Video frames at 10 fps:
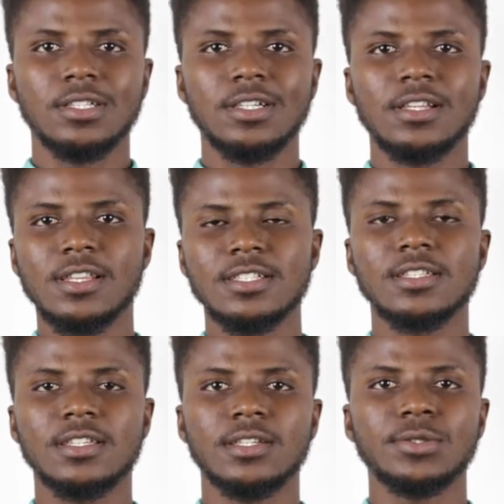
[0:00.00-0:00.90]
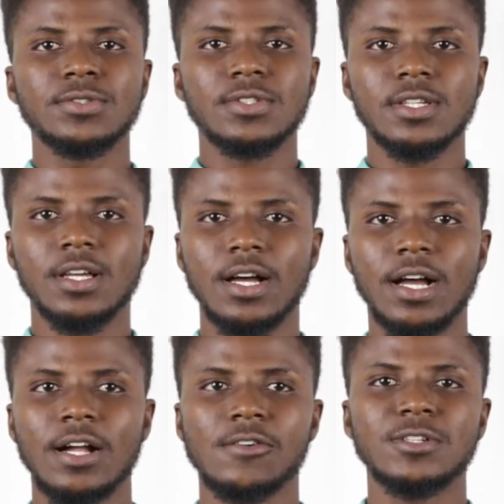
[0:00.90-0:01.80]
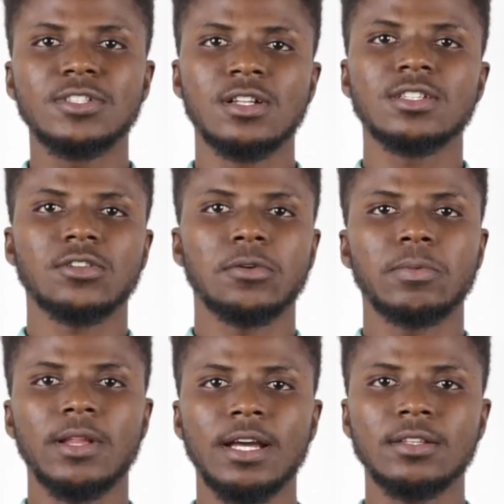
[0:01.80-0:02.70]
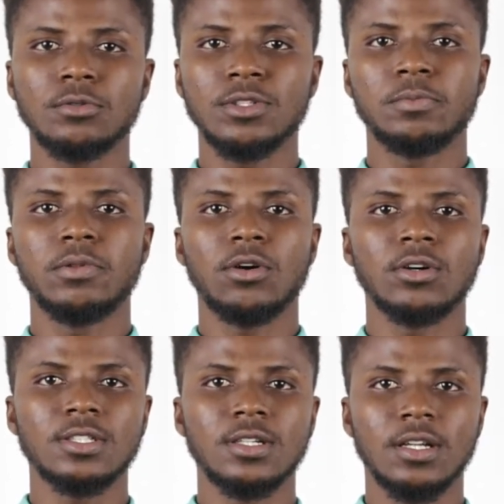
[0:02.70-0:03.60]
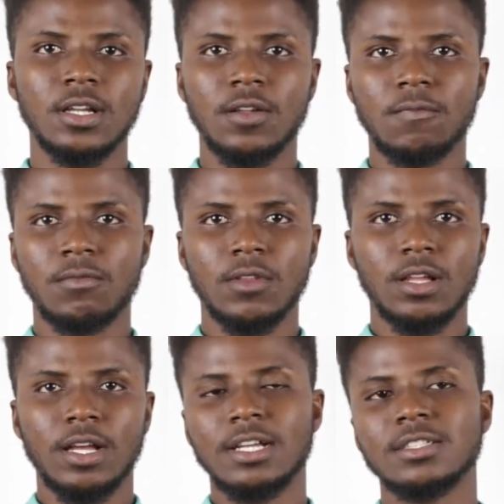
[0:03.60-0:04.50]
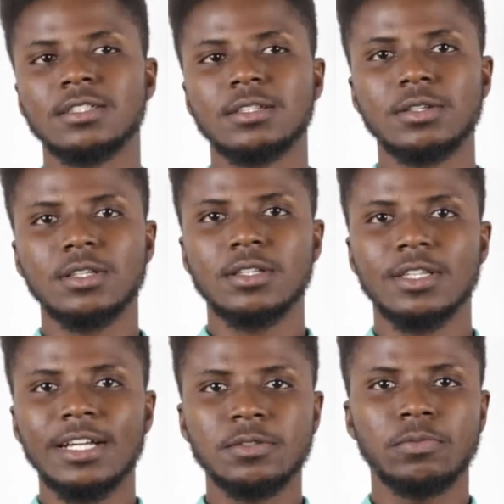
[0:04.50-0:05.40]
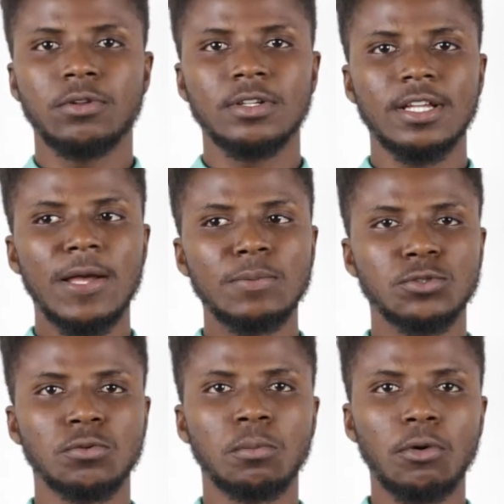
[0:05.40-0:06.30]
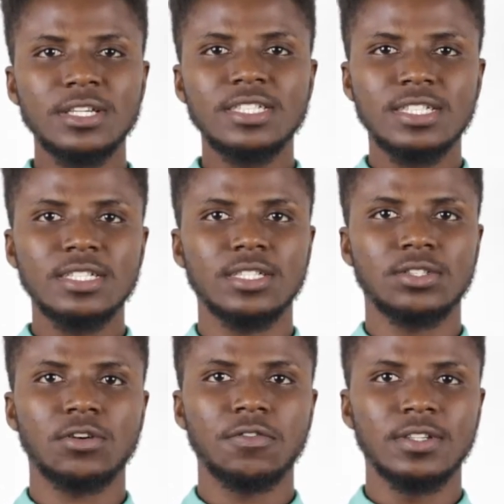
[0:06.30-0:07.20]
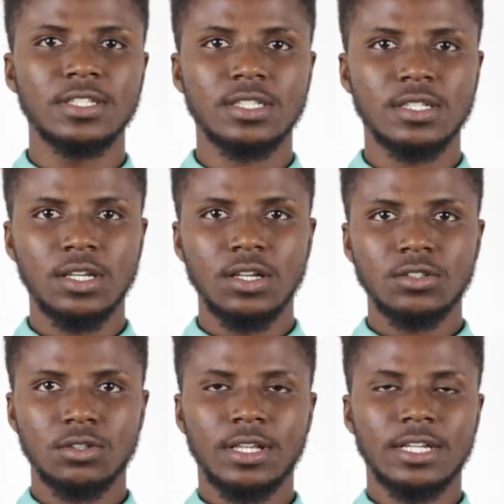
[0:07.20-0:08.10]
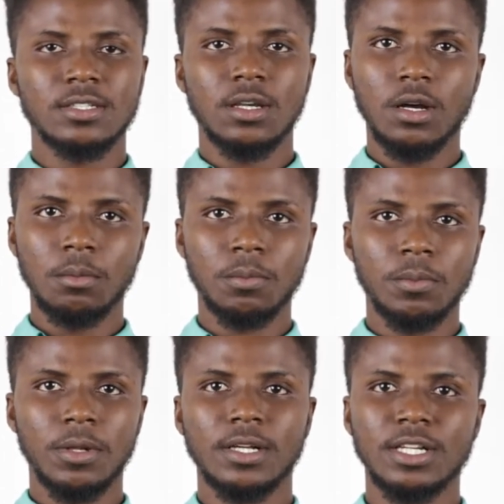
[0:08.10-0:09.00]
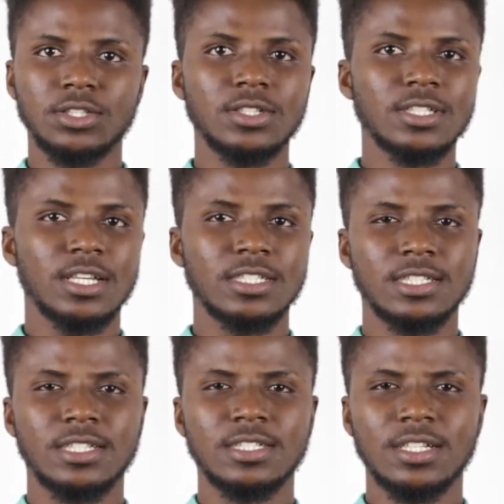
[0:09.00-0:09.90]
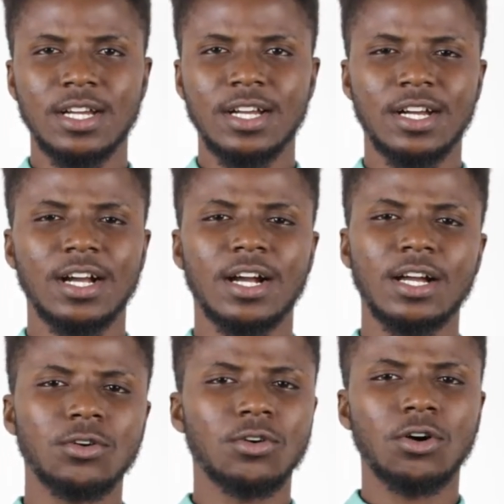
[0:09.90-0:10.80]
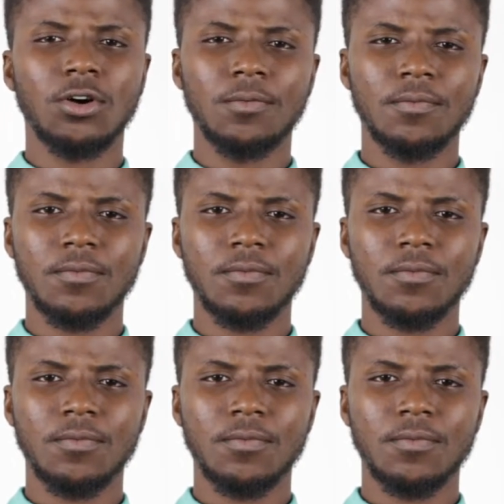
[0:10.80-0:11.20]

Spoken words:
These gills are richly supplied with blood, and that blood helps to moisten the surface so that gaseous exchange can occur.